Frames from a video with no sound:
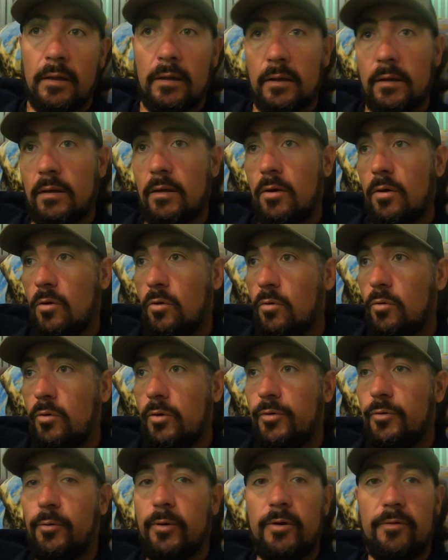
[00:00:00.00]

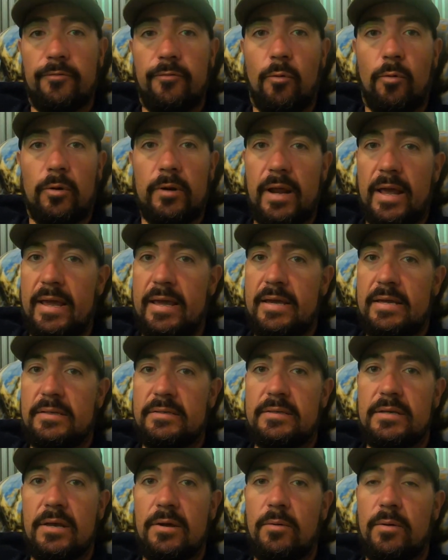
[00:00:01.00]
or 4
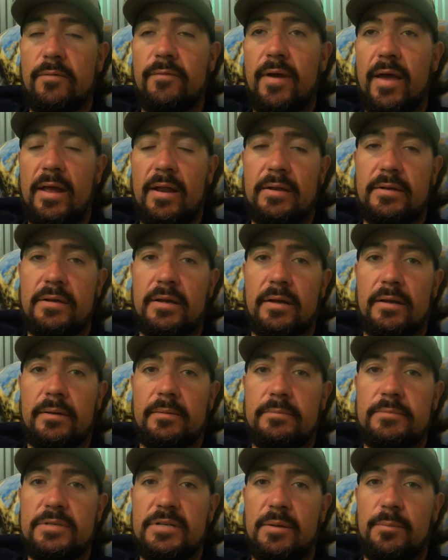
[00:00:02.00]
days we've had
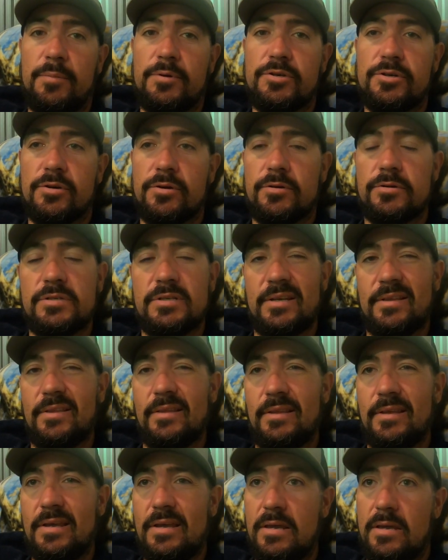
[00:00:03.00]
temperatures
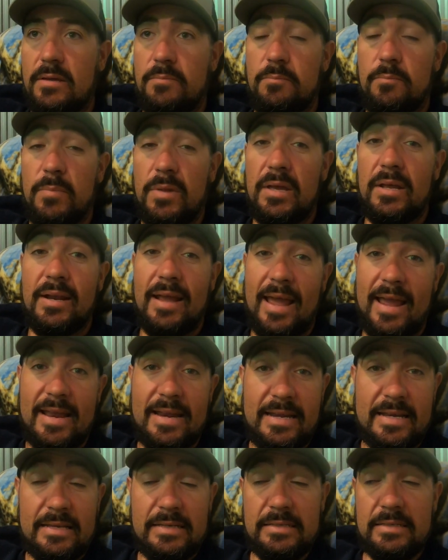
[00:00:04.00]
in the mid
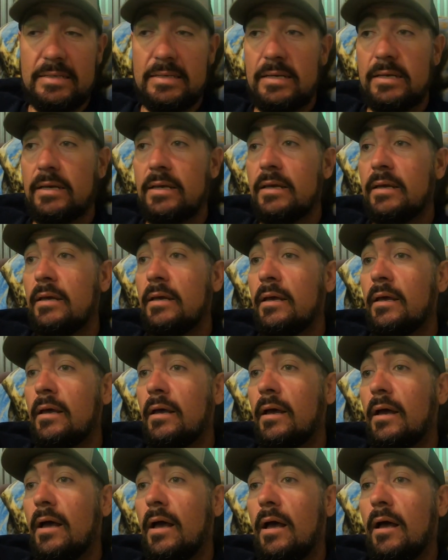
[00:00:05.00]
80s,
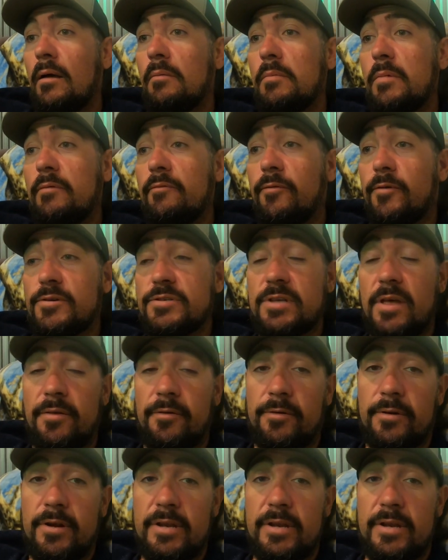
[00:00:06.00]
and for southern